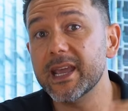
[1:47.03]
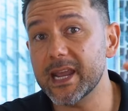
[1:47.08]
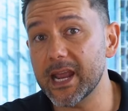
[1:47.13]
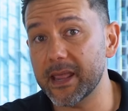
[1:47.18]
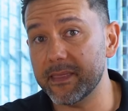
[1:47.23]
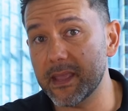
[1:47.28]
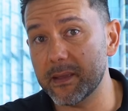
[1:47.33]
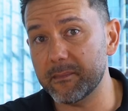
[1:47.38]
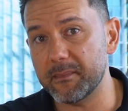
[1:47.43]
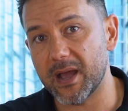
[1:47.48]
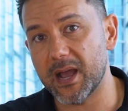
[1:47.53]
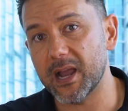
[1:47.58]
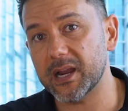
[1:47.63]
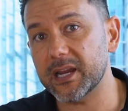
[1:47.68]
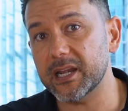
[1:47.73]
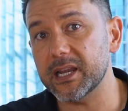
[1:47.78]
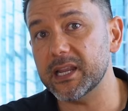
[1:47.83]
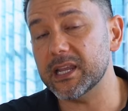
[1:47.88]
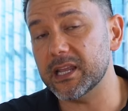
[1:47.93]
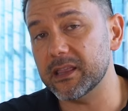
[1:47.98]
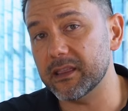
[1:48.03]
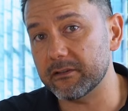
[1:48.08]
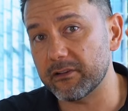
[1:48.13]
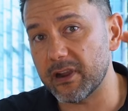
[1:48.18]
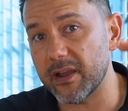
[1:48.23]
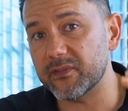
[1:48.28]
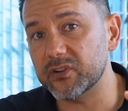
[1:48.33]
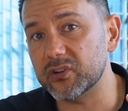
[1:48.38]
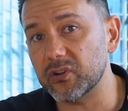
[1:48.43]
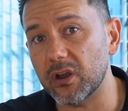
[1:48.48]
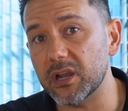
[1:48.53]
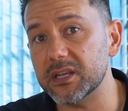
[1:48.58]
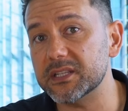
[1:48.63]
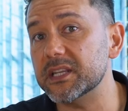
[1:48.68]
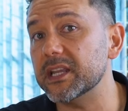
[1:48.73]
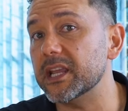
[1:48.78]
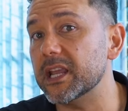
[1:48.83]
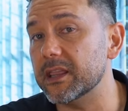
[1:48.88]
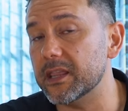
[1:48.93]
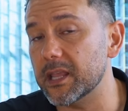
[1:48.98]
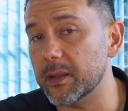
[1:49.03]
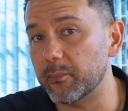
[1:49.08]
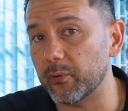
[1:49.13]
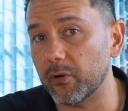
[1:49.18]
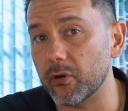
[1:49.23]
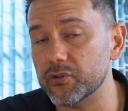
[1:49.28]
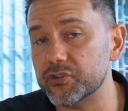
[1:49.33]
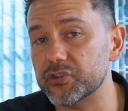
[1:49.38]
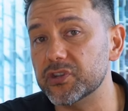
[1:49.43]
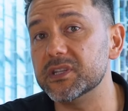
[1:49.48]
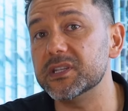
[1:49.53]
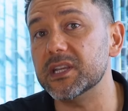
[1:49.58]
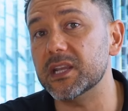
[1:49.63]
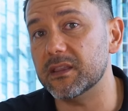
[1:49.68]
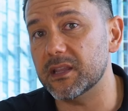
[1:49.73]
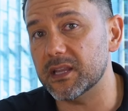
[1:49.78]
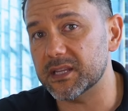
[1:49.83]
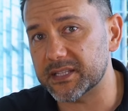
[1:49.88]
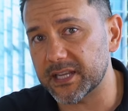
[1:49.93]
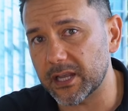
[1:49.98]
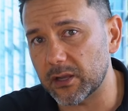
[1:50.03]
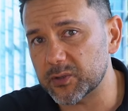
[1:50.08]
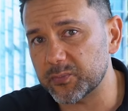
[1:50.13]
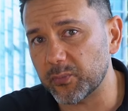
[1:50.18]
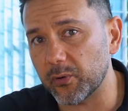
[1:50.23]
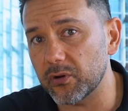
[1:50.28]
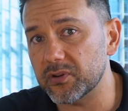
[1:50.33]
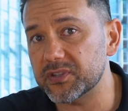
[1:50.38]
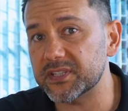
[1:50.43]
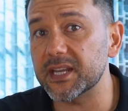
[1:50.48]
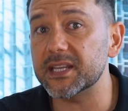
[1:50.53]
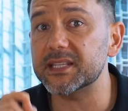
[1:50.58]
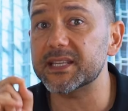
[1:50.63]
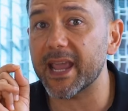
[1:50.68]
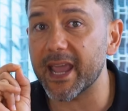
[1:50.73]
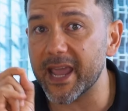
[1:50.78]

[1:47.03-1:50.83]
in their marketing, in their advertising, in their brochures, in their sales process,